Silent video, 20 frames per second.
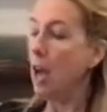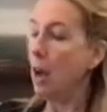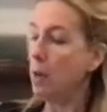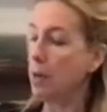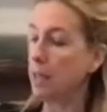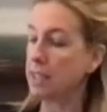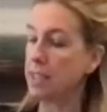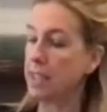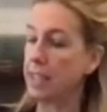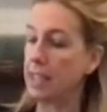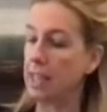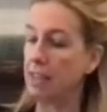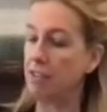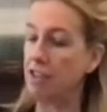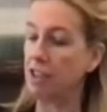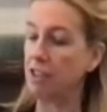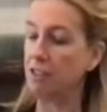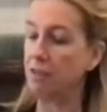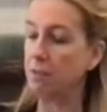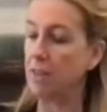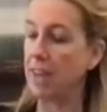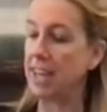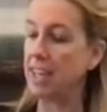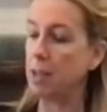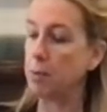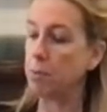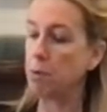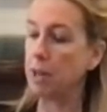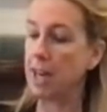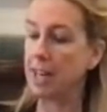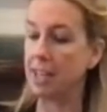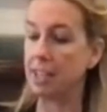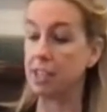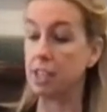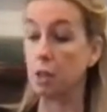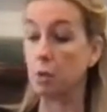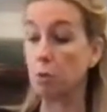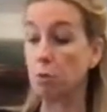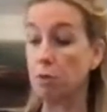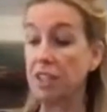it's going to give your final product
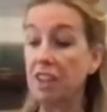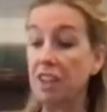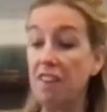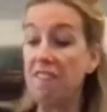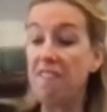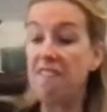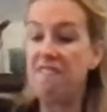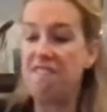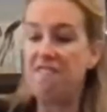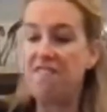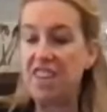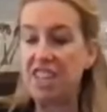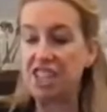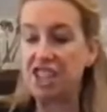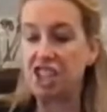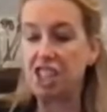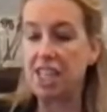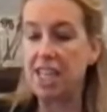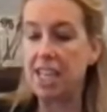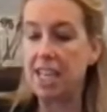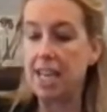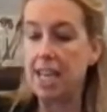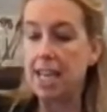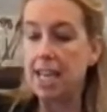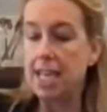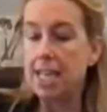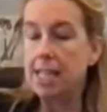a real fishy